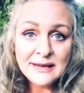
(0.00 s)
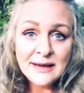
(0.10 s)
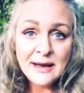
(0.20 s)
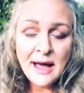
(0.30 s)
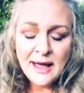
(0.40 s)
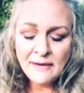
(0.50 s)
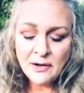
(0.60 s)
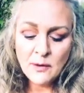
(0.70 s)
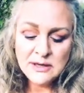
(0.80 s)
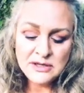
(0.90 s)
And I have a
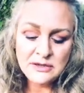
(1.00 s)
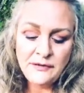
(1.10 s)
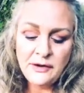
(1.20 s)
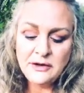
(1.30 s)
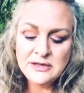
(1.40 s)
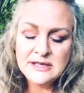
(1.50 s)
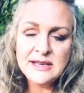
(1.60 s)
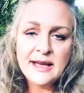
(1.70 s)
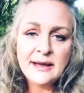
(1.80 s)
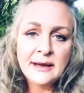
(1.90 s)
question for you
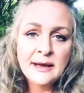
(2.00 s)
today.